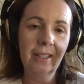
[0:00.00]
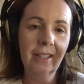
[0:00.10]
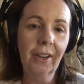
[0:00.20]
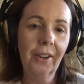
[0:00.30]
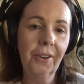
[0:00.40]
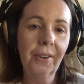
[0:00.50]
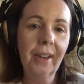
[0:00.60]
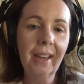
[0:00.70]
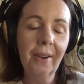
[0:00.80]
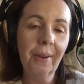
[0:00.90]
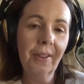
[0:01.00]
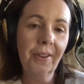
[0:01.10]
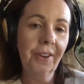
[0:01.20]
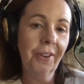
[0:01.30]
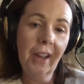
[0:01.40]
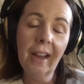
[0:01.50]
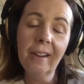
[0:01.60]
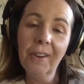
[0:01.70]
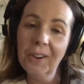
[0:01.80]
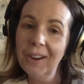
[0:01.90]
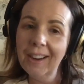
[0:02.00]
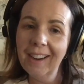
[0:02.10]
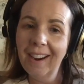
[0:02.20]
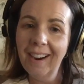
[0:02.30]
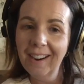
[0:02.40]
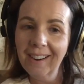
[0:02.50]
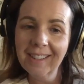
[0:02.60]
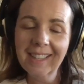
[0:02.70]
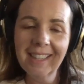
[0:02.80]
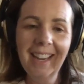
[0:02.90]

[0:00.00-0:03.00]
So whether you're young or young at heart,